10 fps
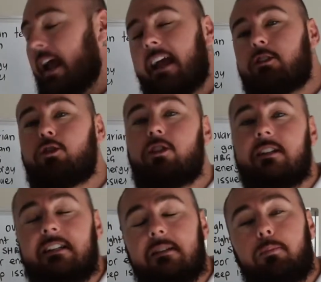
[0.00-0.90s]

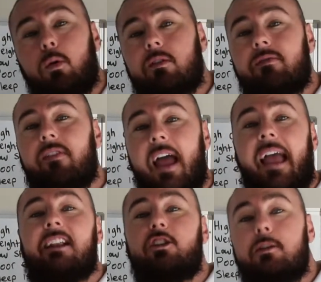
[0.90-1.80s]
Estrogen is important for
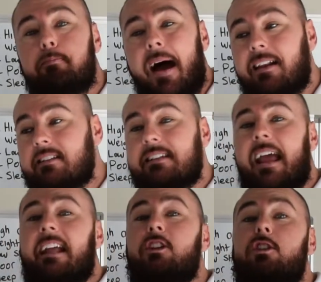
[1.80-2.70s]
energy balance and
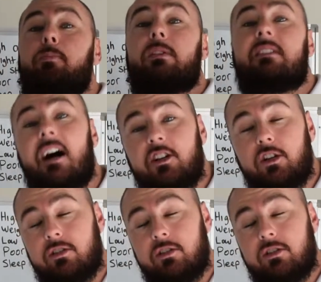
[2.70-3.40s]
energy production.